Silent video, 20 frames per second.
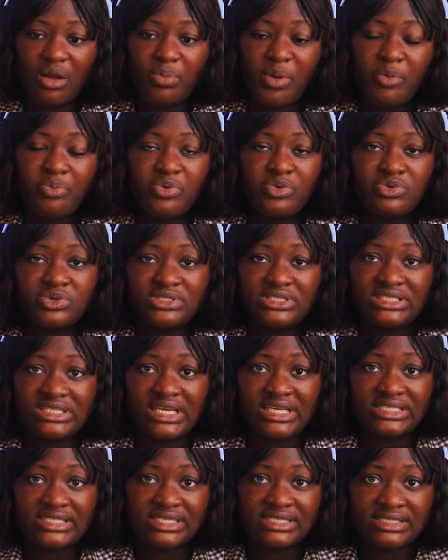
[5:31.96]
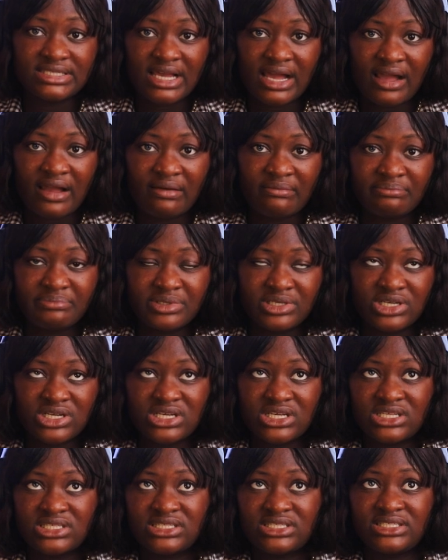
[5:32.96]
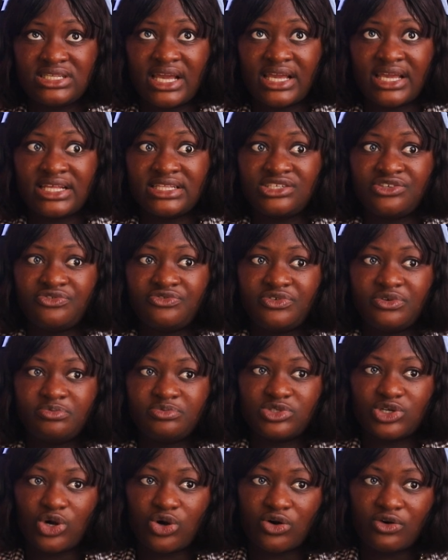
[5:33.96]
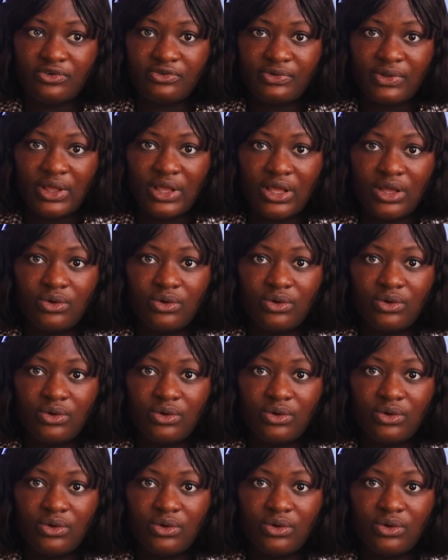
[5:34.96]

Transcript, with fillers: people would say it's a scam because they're getting ripped off